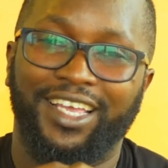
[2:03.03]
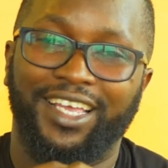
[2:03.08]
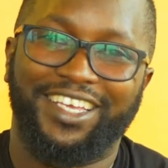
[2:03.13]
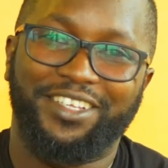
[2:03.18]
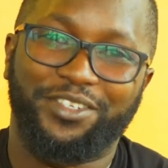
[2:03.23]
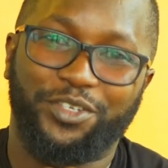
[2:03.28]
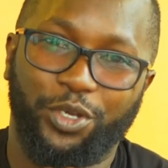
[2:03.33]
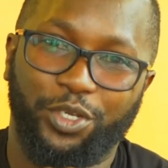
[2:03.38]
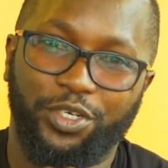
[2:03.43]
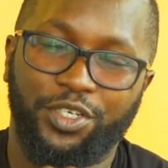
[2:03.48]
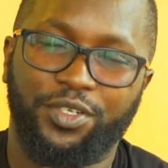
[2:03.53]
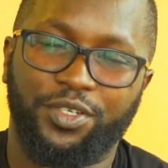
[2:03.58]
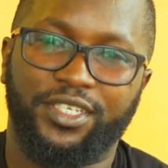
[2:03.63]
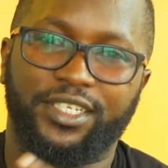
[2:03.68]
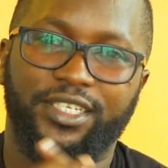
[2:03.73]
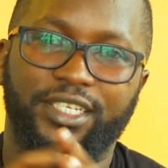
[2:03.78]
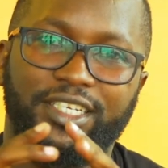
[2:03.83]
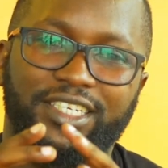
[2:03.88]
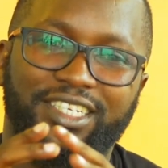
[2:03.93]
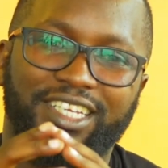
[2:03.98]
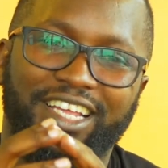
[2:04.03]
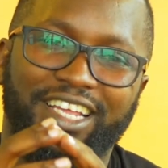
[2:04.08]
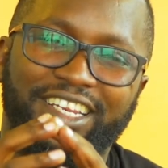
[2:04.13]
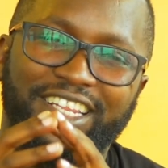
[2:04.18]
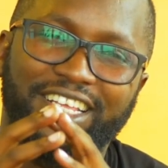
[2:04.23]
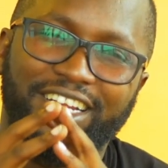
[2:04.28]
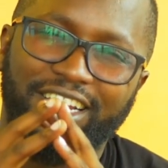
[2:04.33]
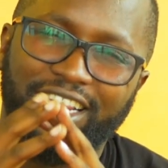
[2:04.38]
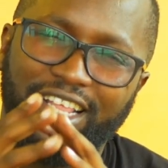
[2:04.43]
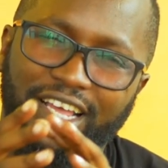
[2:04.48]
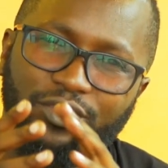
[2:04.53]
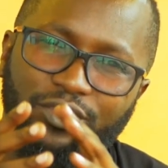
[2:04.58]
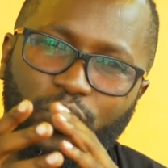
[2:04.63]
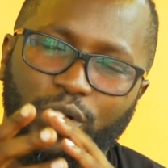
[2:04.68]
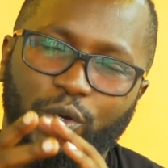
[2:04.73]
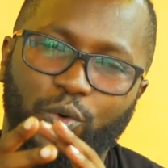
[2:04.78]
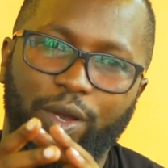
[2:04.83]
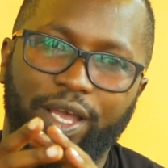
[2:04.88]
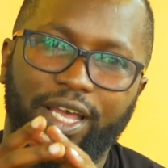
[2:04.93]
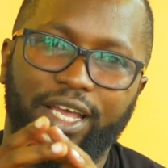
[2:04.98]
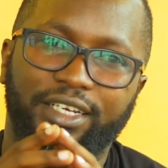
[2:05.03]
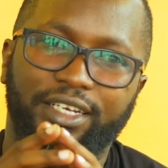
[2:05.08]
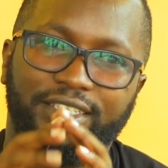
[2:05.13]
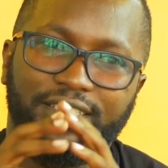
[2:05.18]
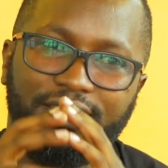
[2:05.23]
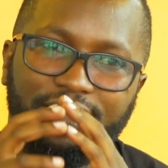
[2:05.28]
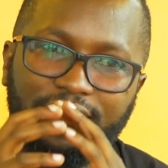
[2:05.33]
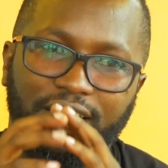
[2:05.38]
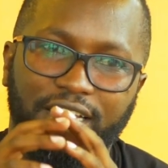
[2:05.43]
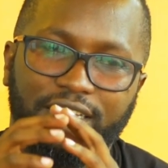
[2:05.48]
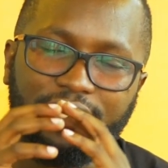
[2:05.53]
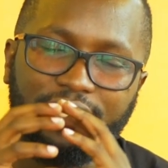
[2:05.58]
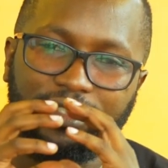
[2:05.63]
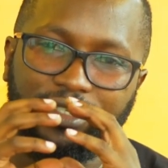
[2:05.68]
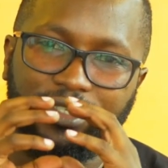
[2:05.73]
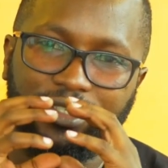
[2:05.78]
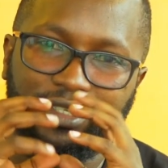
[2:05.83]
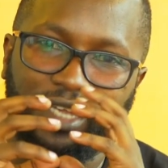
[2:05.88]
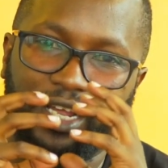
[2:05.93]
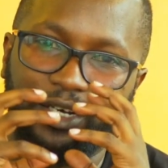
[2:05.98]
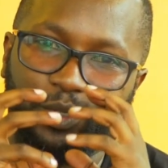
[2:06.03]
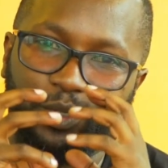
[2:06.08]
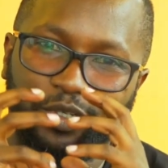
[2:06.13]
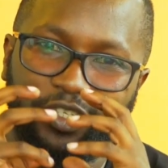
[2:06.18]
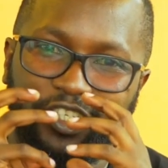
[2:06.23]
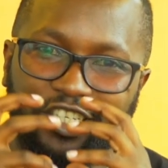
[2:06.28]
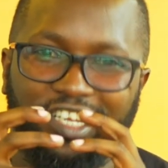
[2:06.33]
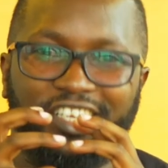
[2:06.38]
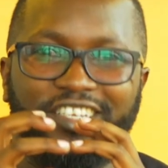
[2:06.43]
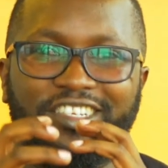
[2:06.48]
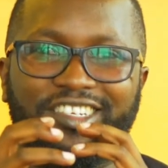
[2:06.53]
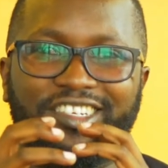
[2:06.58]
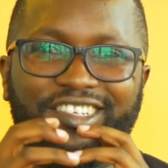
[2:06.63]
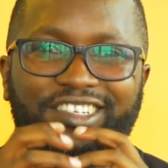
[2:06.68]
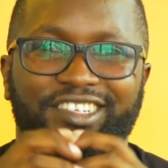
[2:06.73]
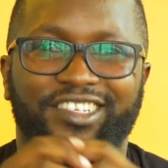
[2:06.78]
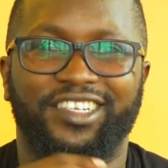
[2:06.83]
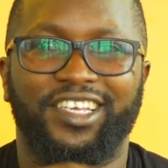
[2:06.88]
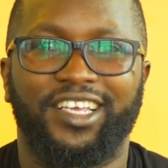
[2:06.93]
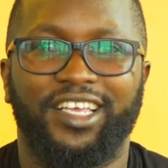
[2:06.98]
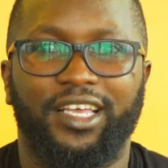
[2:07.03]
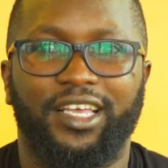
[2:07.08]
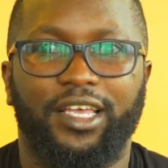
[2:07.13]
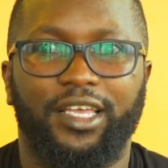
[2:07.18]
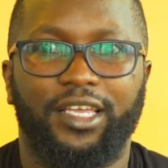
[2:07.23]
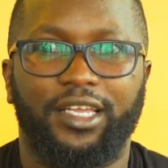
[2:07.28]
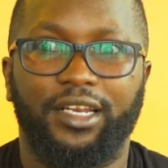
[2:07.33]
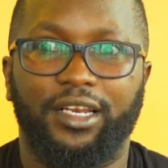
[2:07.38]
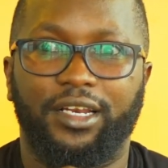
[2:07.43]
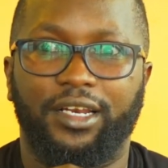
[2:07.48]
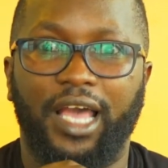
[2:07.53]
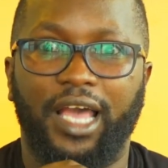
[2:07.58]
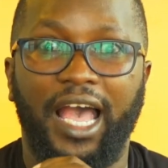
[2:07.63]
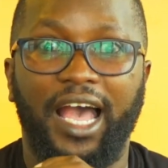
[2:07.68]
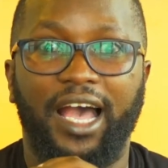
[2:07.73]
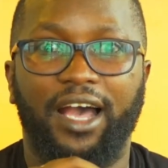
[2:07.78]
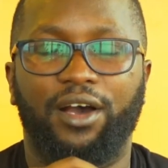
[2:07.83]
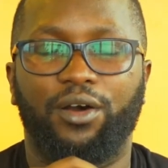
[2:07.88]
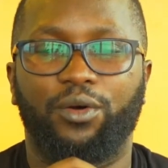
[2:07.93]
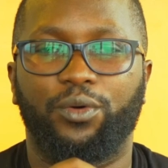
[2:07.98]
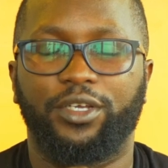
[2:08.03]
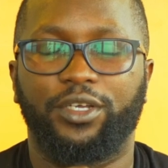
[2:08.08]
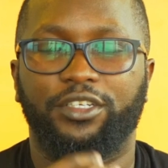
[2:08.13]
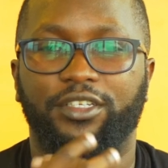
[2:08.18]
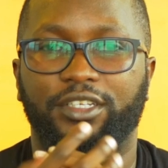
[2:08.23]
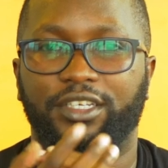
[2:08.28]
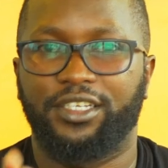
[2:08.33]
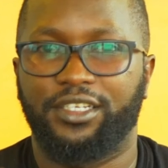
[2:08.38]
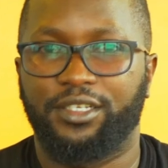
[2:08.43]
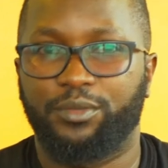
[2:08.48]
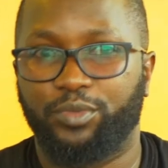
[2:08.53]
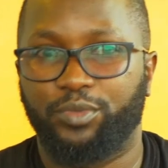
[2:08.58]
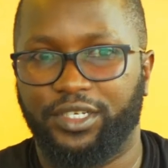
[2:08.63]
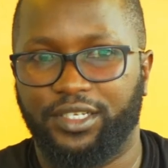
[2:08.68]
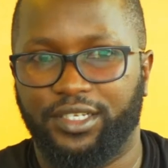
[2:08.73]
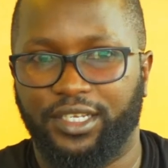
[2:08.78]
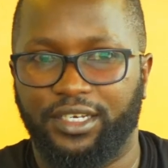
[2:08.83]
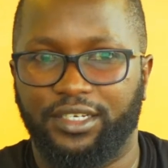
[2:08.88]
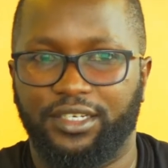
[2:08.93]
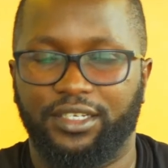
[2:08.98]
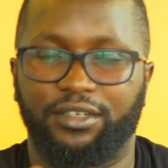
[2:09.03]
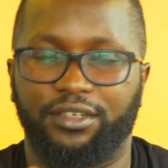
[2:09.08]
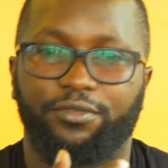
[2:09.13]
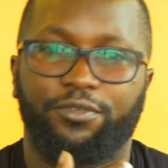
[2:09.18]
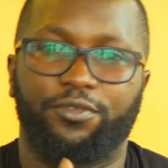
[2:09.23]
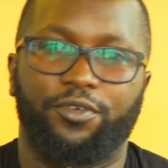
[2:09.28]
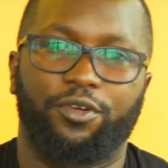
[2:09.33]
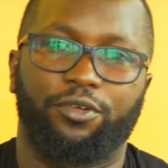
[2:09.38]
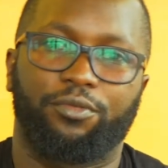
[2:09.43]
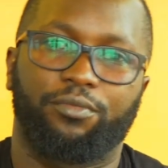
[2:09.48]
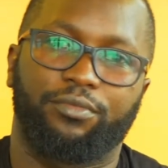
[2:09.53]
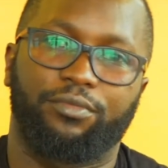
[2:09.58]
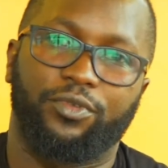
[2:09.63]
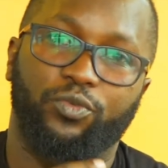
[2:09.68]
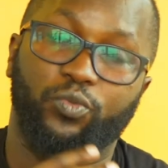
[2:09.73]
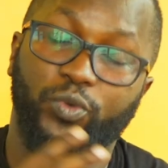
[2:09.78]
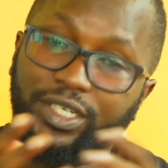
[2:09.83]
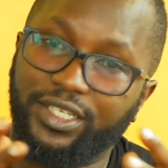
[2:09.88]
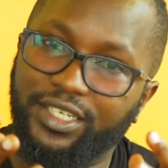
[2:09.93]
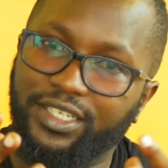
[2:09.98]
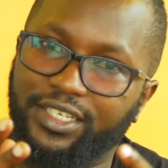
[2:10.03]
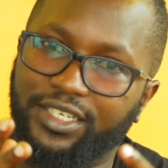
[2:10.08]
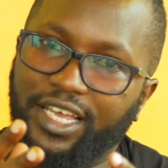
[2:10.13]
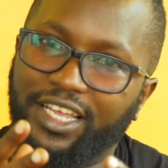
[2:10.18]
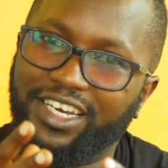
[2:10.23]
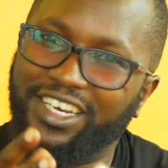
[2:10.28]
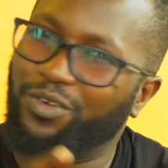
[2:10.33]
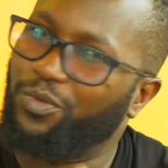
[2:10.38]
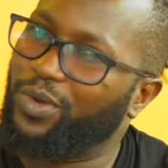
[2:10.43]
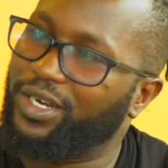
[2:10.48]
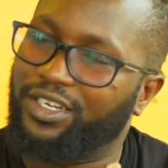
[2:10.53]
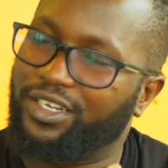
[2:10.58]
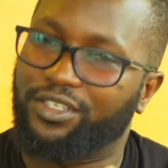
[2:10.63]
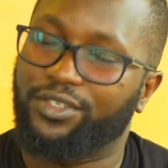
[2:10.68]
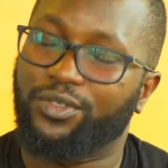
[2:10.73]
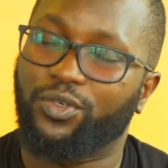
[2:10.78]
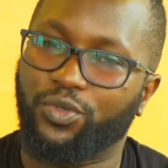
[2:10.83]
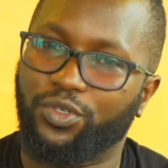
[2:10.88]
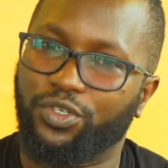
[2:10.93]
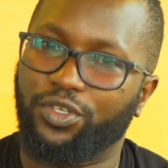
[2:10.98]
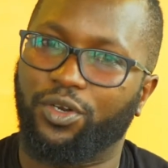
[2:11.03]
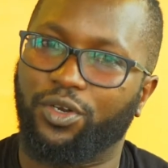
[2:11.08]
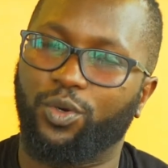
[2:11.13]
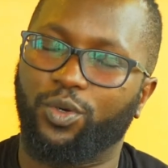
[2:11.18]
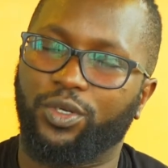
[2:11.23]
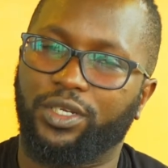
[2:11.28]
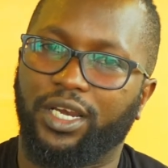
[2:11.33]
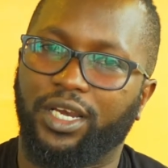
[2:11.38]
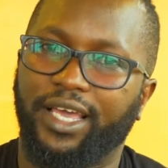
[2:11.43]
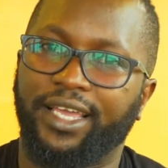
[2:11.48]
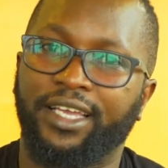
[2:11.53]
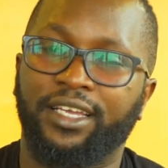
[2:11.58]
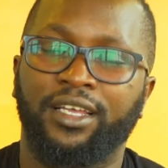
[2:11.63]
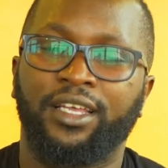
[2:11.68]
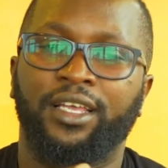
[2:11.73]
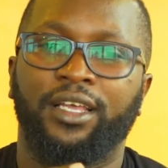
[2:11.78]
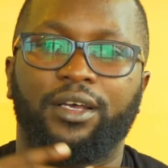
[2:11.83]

is going to sit, and then that required such subtle changes in how it is presented, from redesigning what the studio looked like,